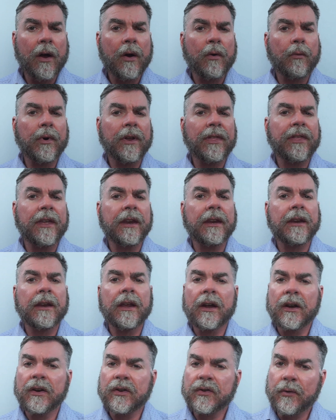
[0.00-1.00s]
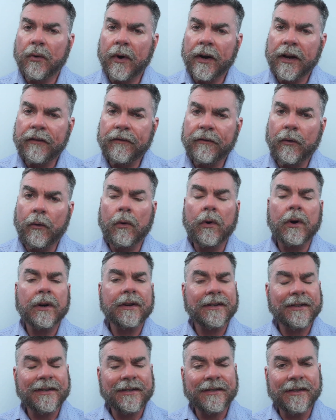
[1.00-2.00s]
within 24
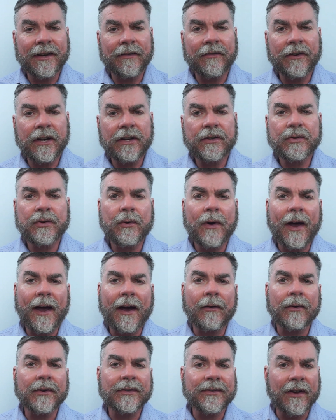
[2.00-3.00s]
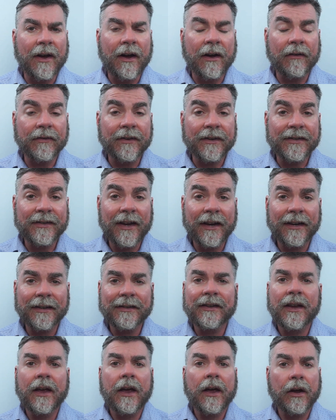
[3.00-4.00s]
to 72 hours after sex